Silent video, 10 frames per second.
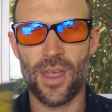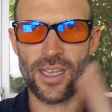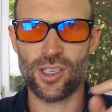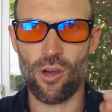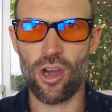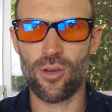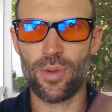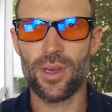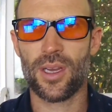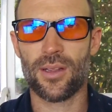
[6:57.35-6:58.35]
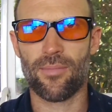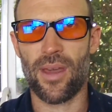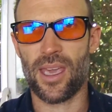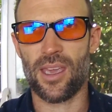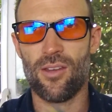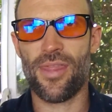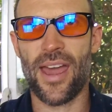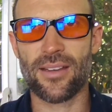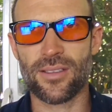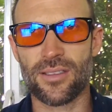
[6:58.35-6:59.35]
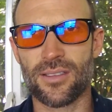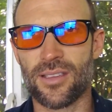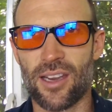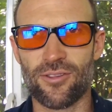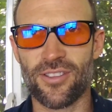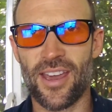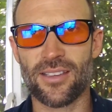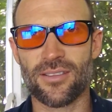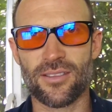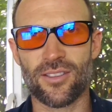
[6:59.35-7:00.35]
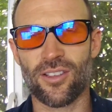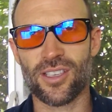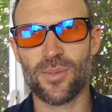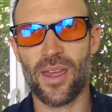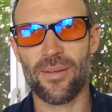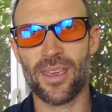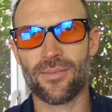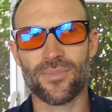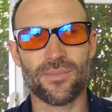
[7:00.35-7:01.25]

as you hope, making you thousands, hundreds of thousands of dollars, maybe